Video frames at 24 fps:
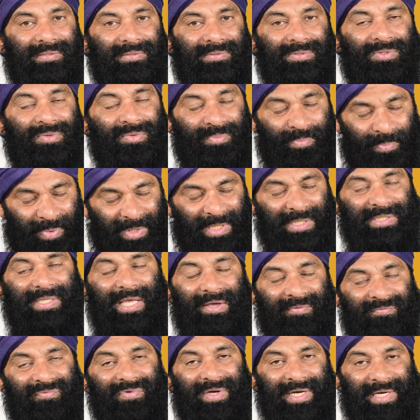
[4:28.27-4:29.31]
You breathe
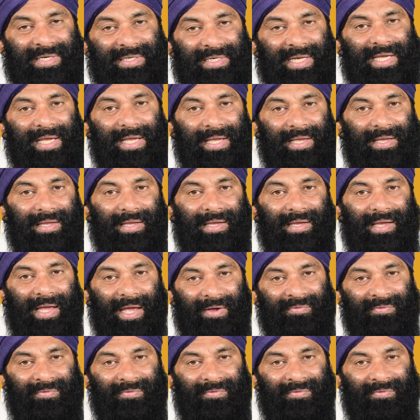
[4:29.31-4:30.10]
every day,